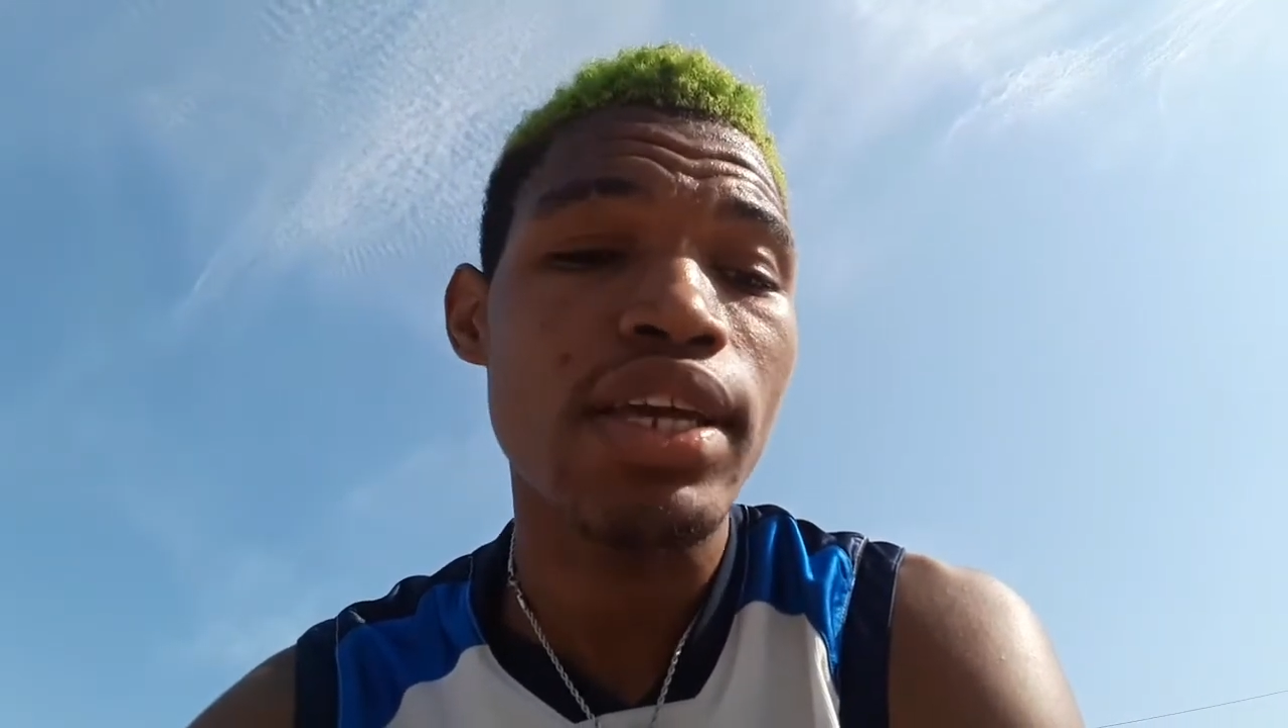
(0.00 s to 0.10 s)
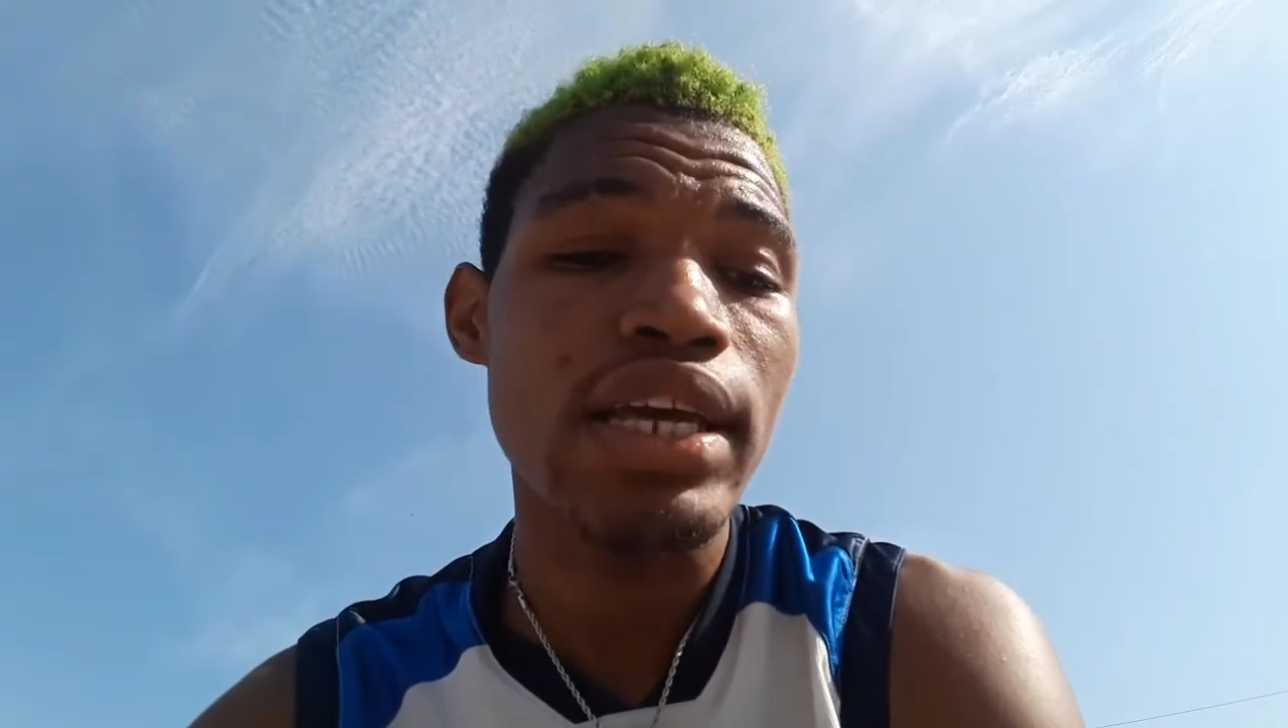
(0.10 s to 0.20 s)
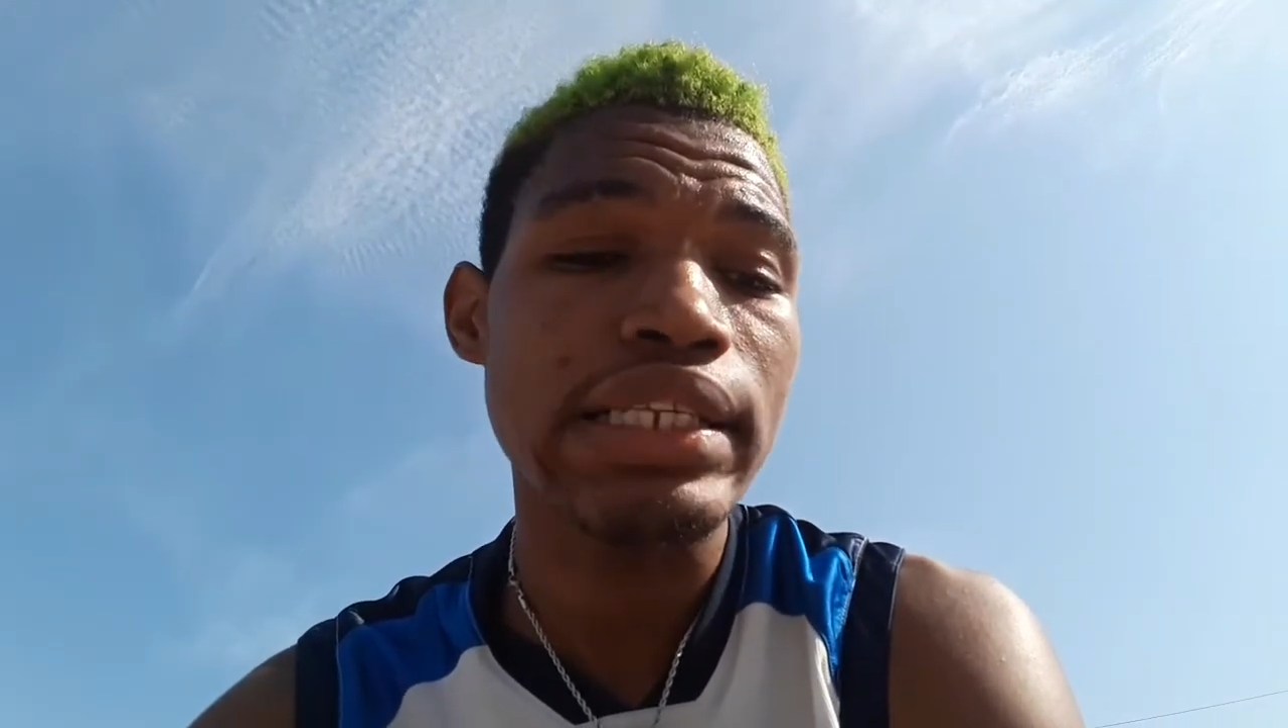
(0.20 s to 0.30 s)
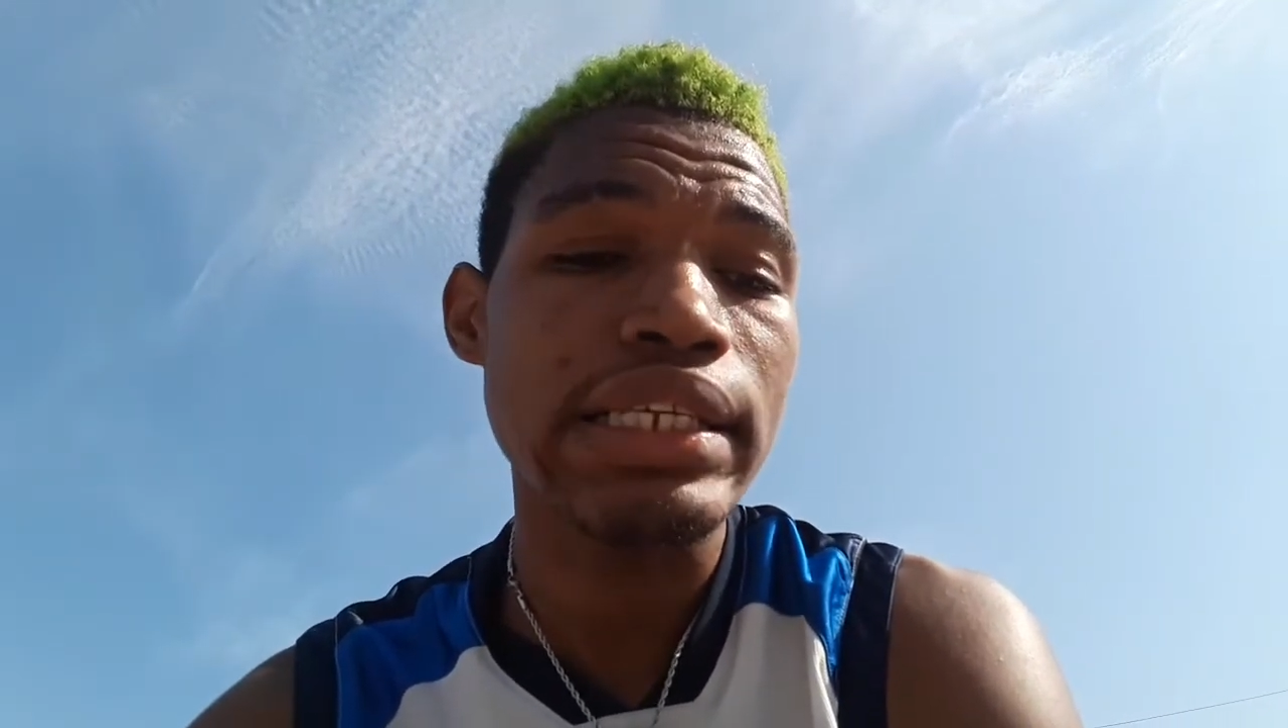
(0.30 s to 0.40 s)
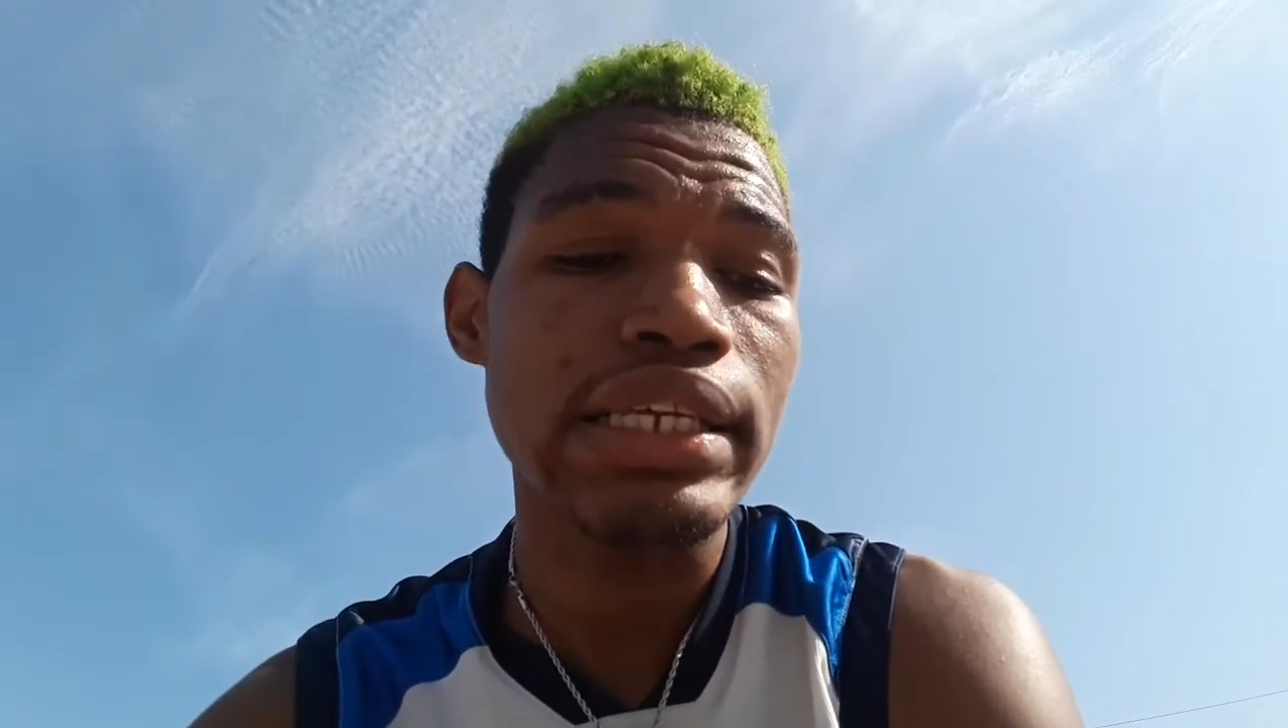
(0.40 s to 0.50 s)

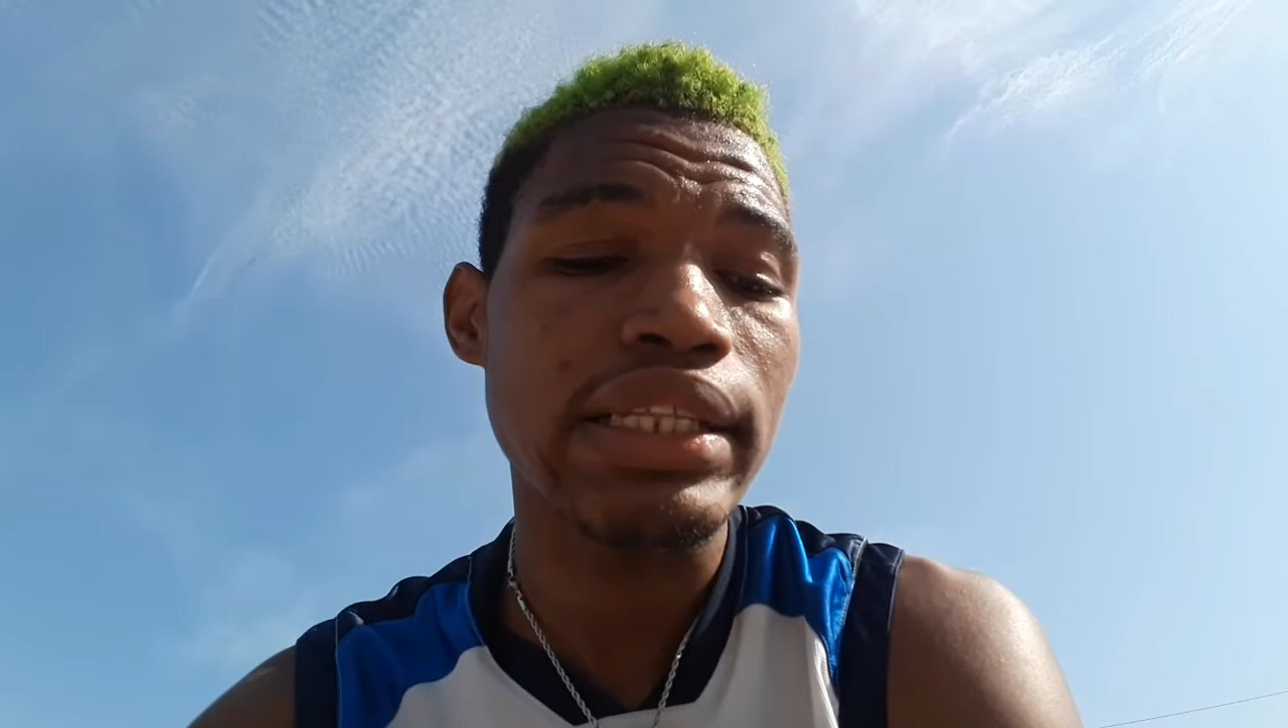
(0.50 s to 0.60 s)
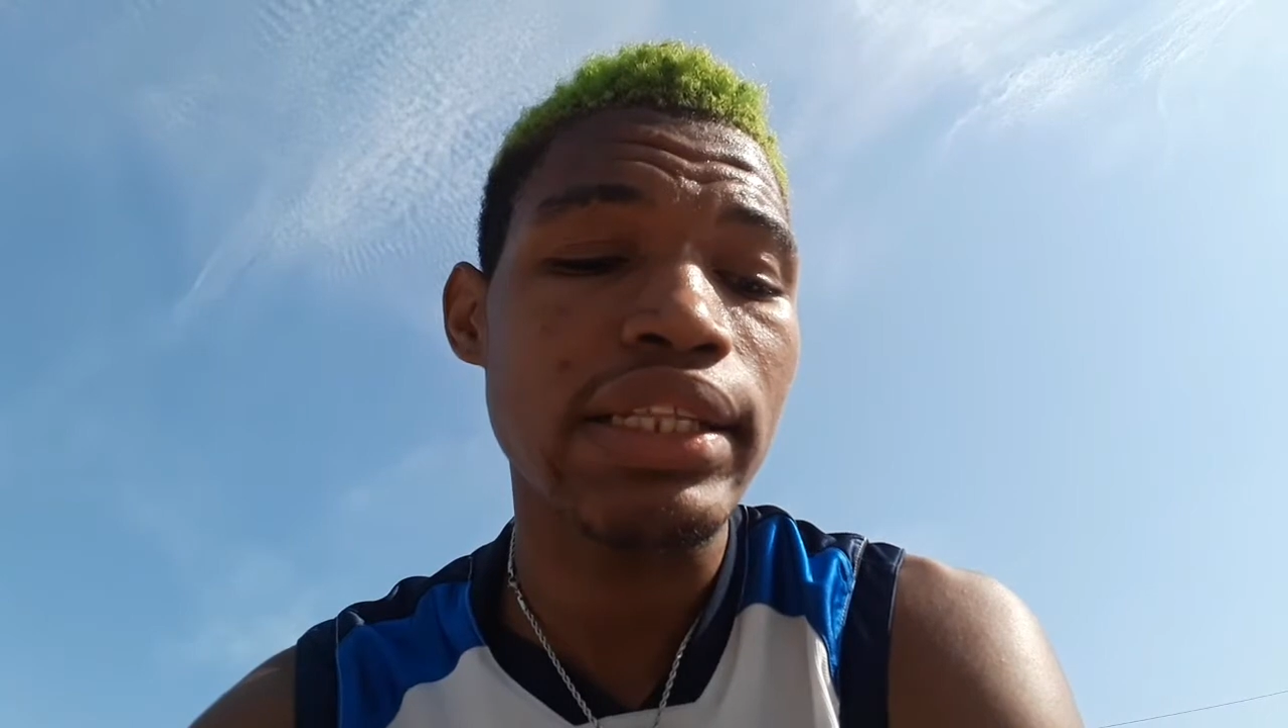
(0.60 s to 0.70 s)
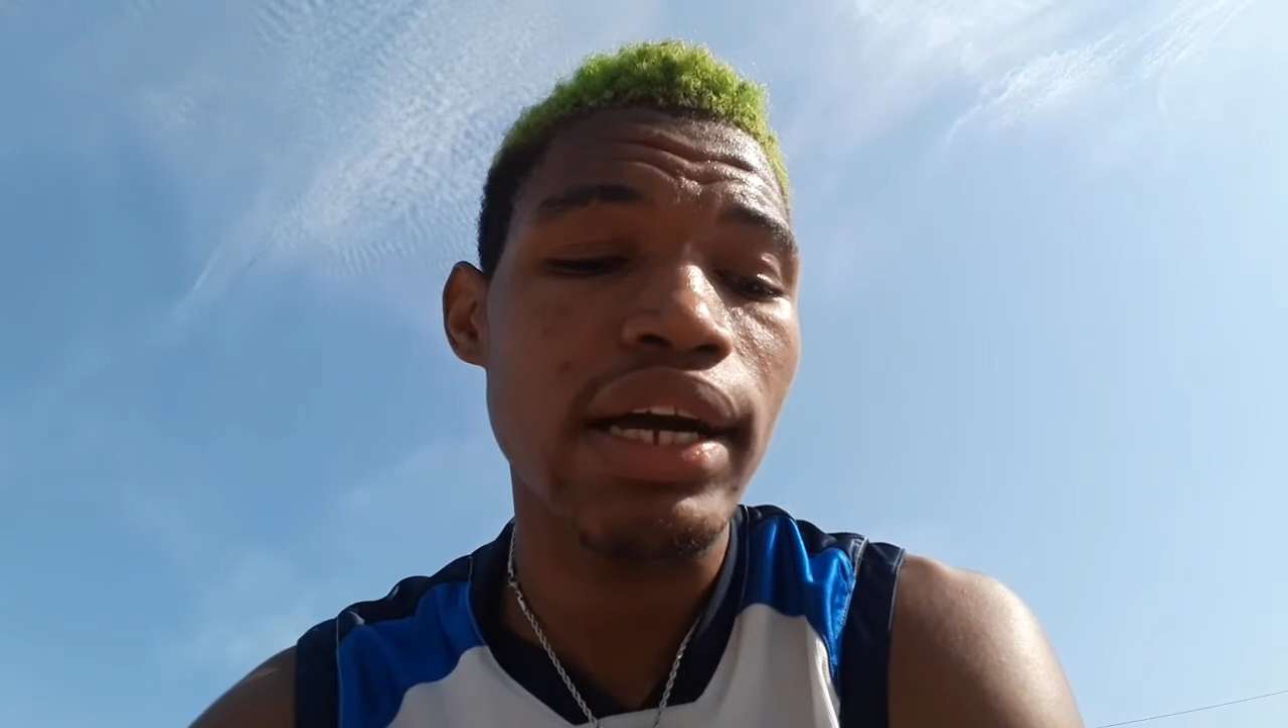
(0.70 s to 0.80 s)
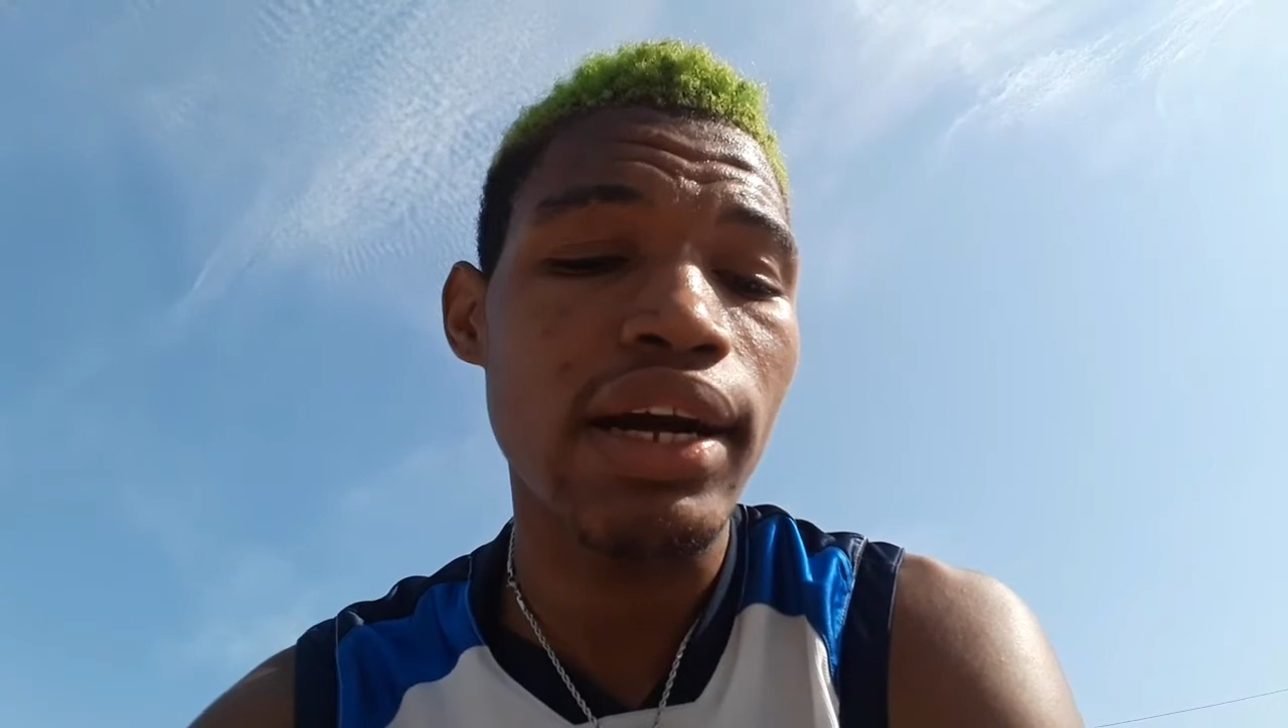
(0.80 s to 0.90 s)
is it?